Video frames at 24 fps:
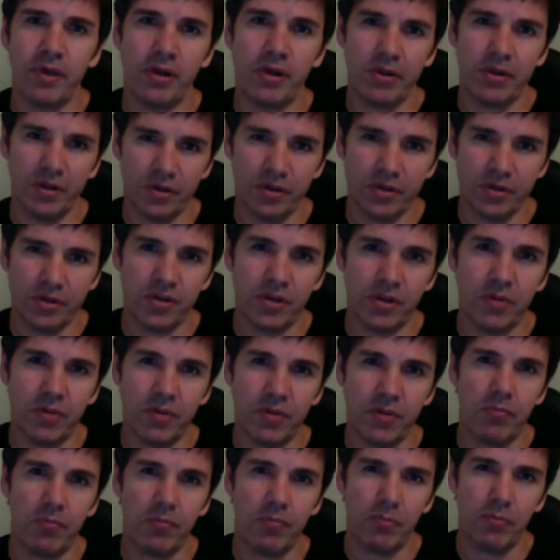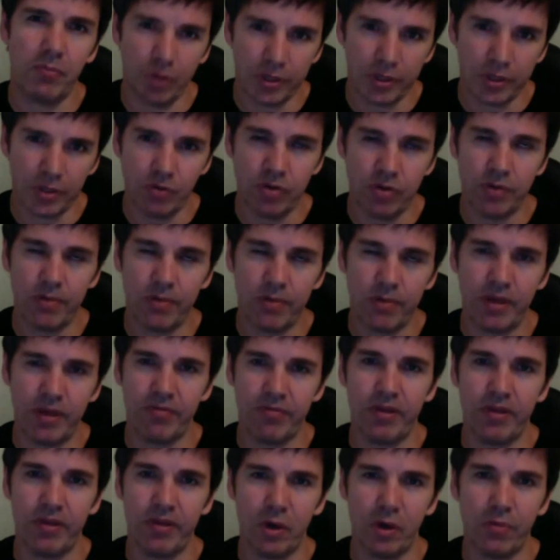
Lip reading: and I use the term, I'm really talking about the fact the